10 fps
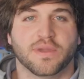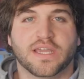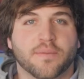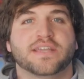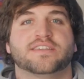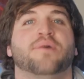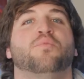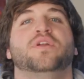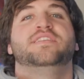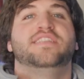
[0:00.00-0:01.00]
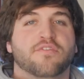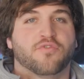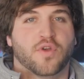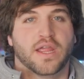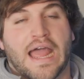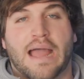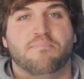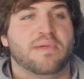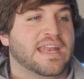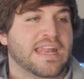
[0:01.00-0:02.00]
You're becoming someone different.
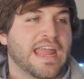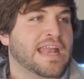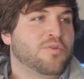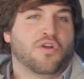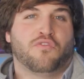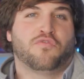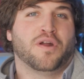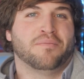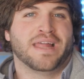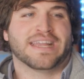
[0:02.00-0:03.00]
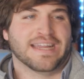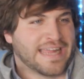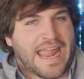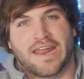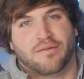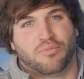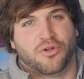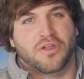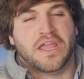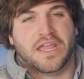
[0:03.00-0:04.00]
I've been anywhere from like a
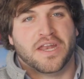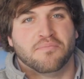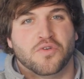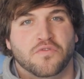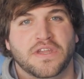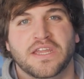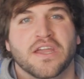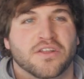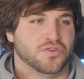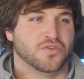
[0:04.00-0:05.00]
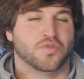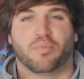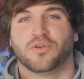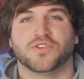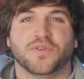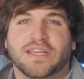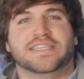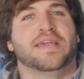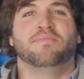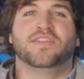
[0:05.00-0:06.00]
cannibal in a movie to a person who
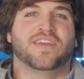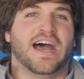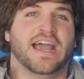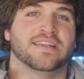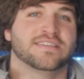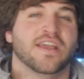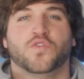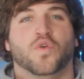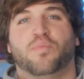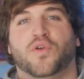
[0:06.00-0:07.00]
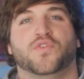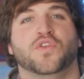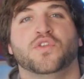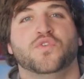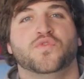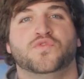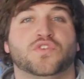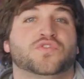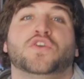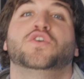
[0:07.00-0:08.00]
gets hypnotized to a person who's
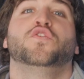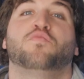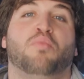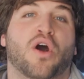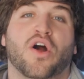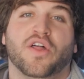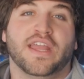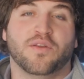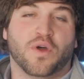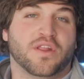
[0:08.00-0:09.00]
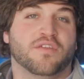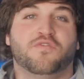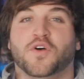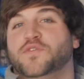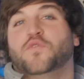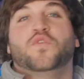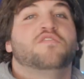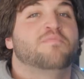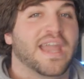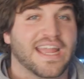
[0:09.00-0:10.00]
just a goofball in one of the films that
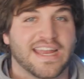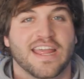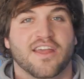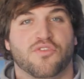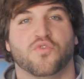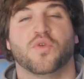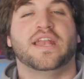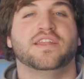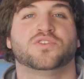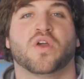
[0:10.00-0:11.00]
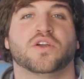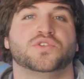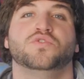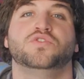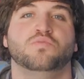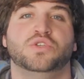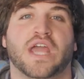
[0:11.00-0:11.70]
we've made through NDStrong's YouTube